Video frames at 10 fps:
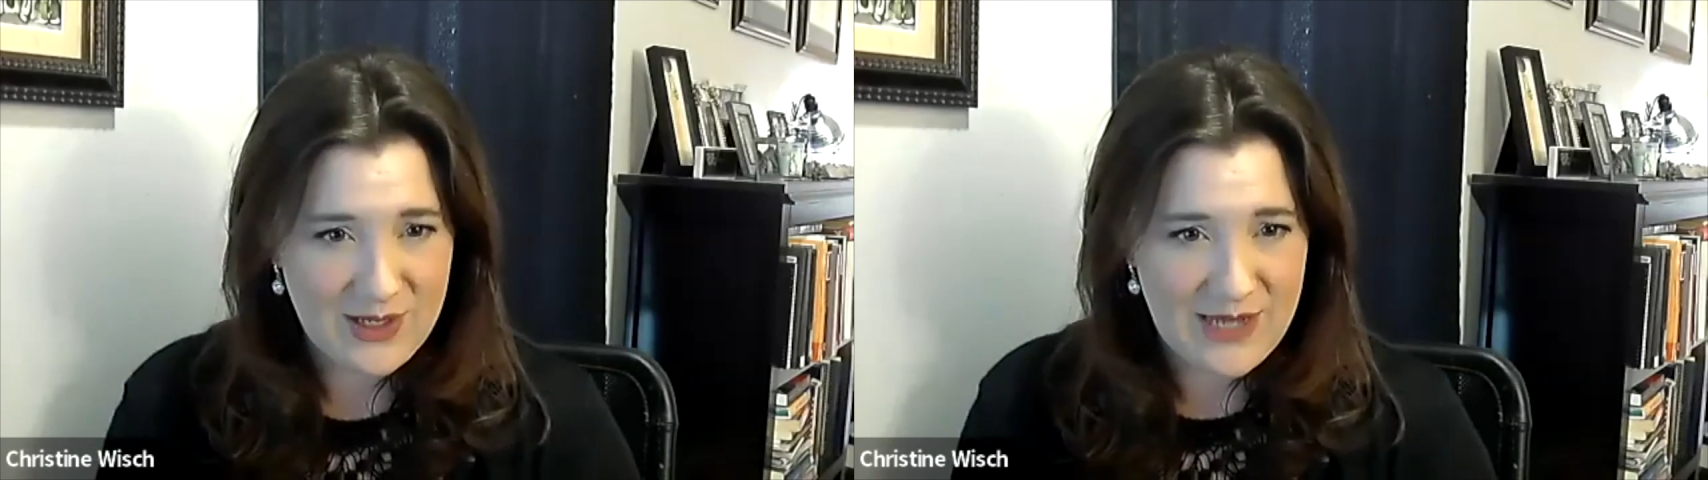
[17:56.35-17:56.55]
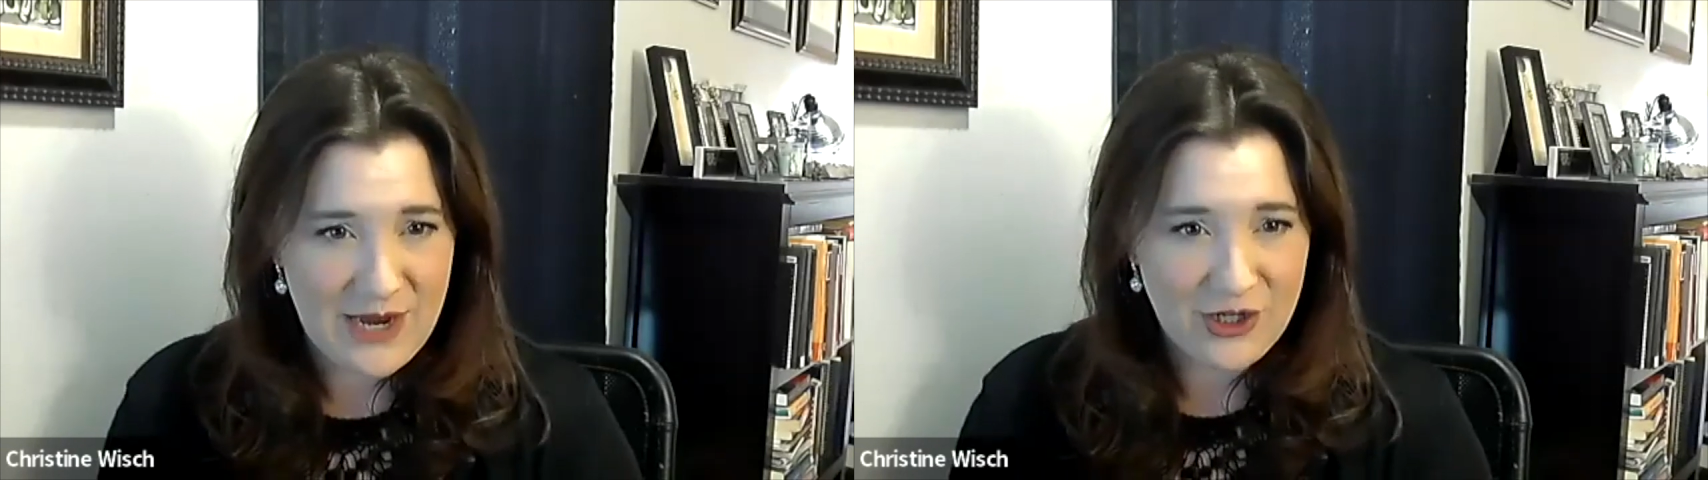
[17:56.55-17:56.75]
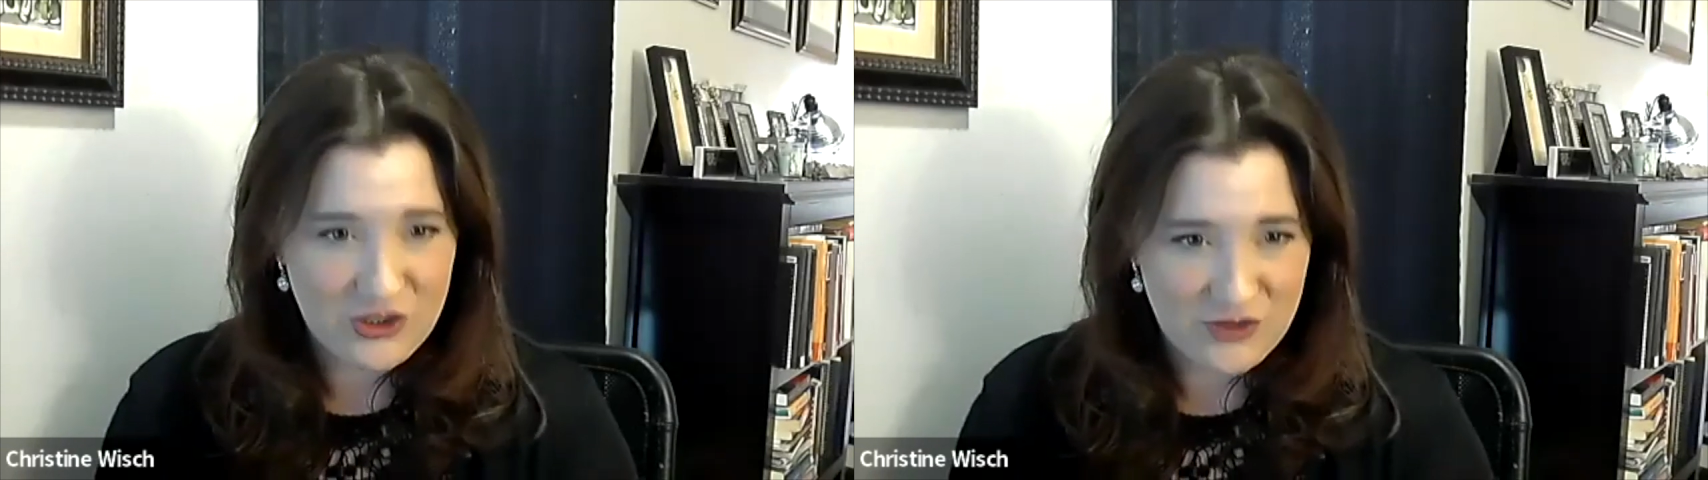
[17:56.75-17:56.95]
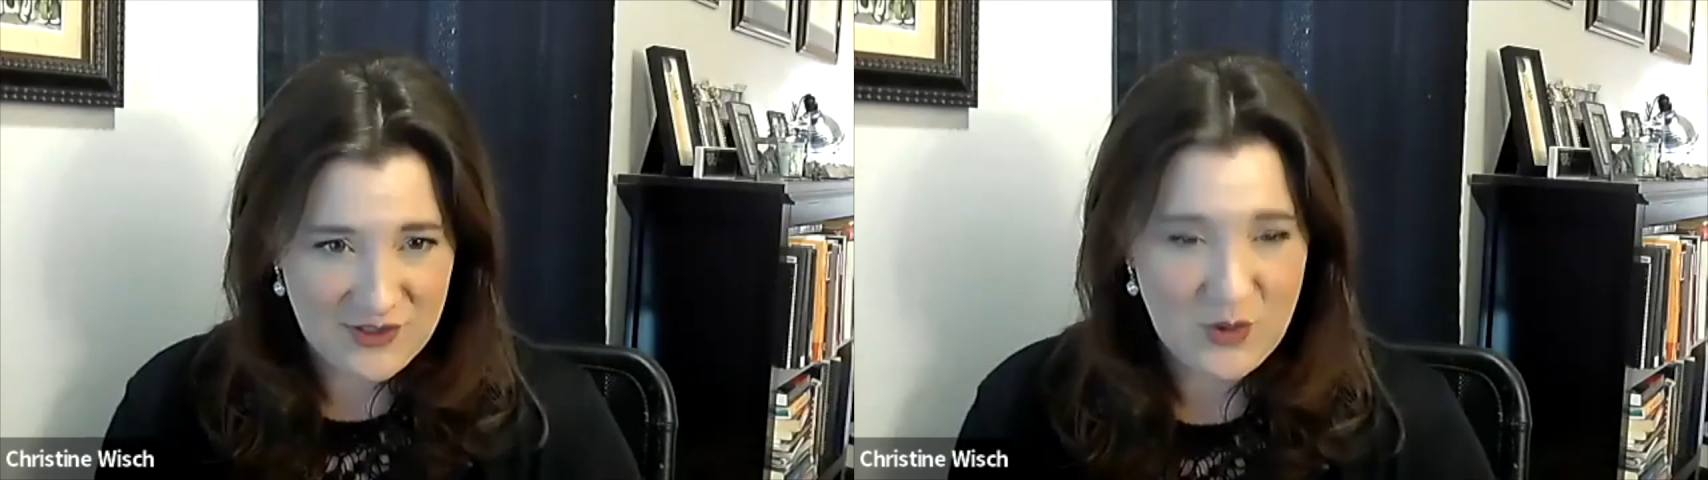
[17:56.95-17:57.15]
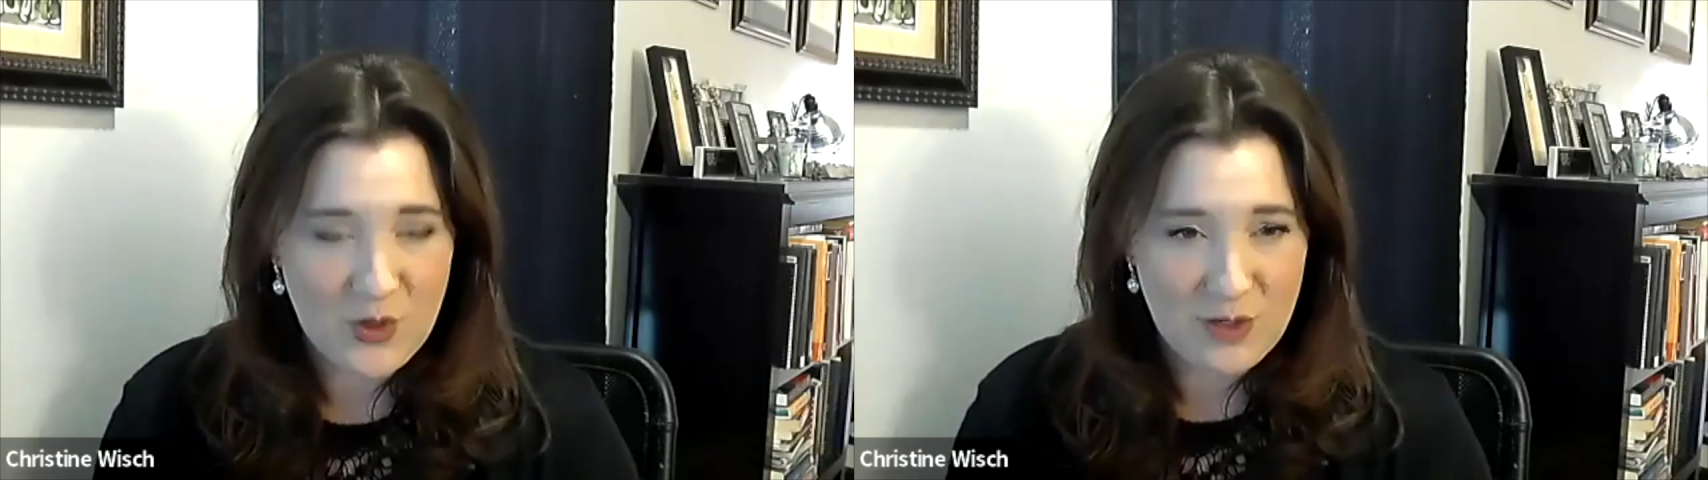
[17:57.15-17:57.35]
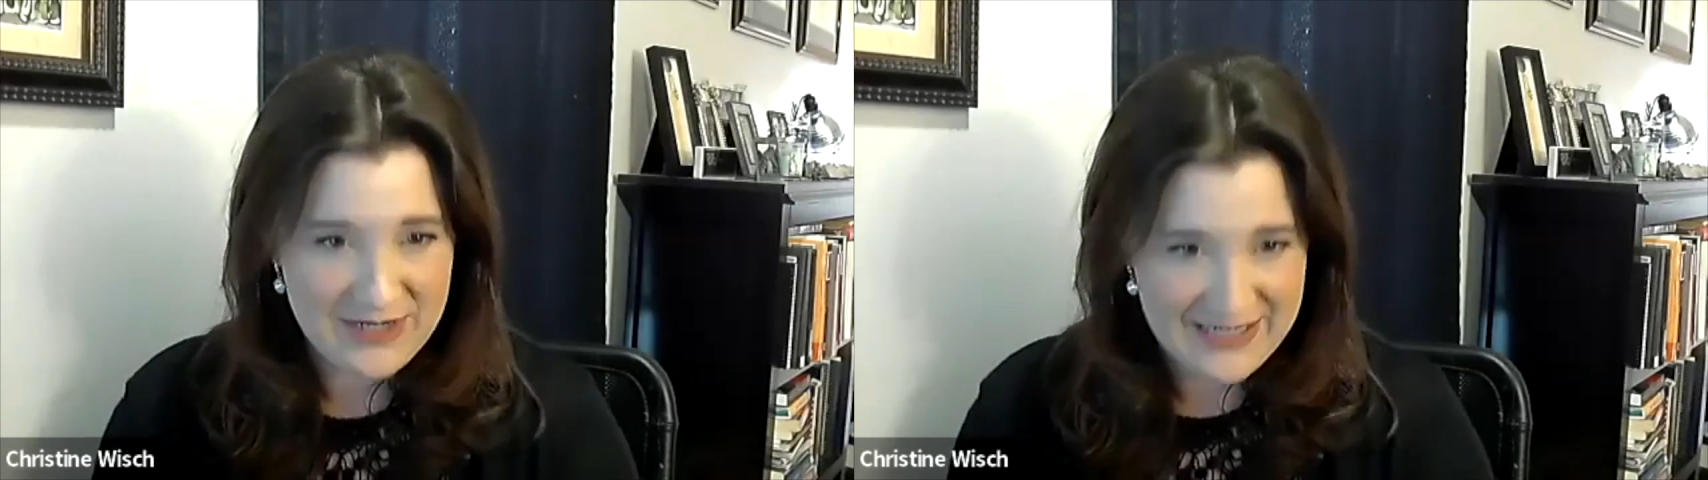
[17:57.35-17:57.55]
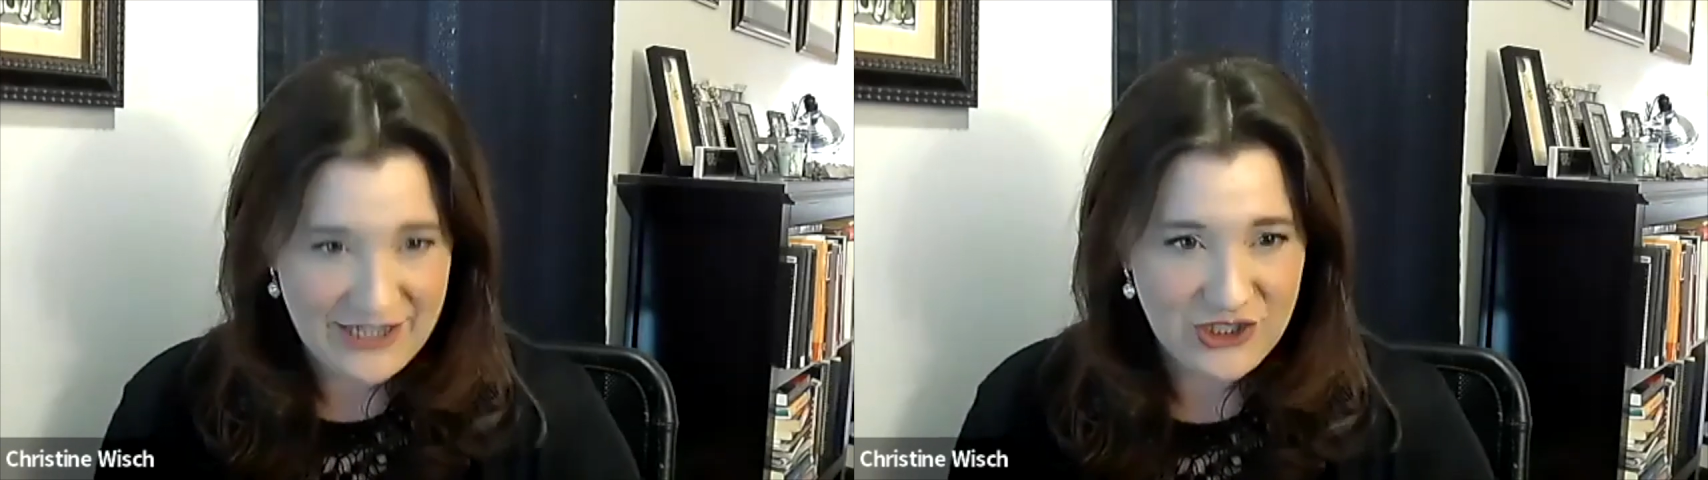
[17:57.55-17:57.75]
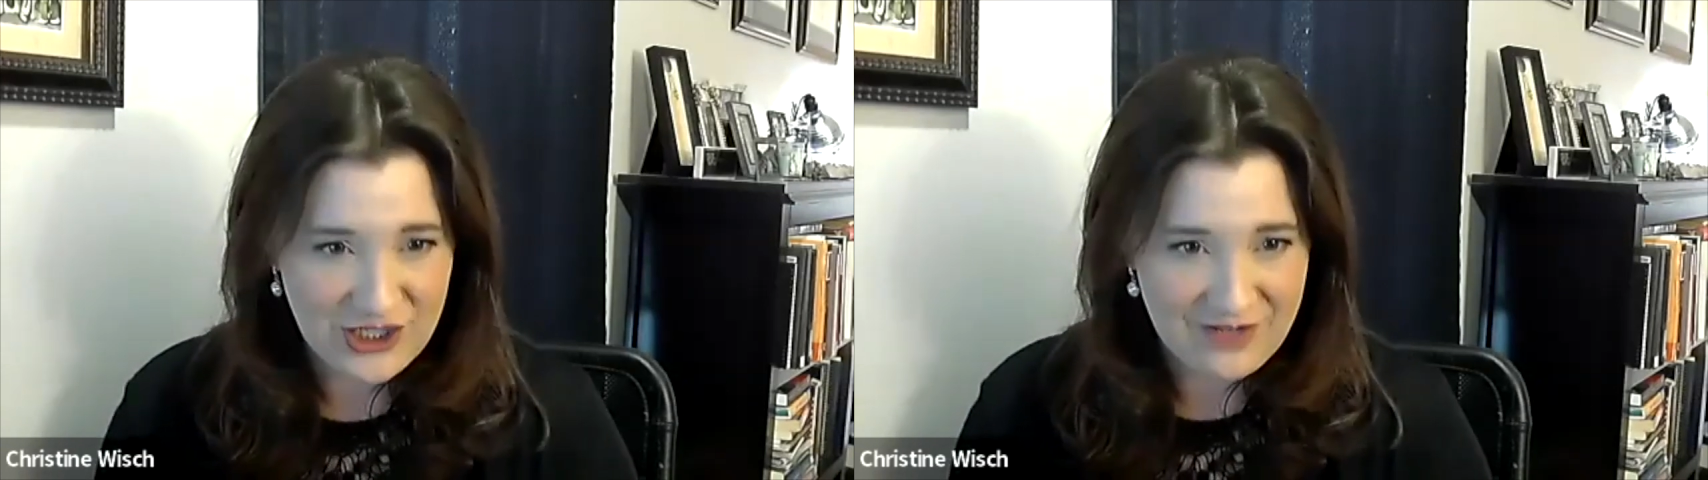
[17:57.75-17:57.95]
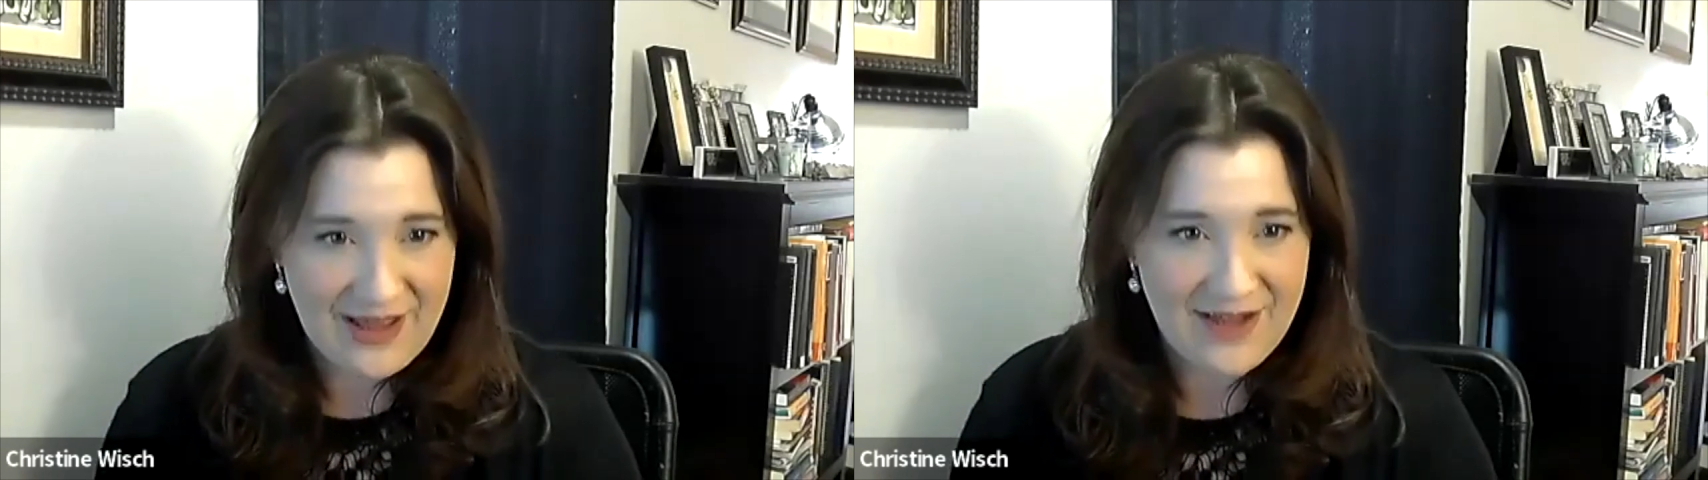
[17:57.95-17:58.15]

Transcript: like characteristic ornamentation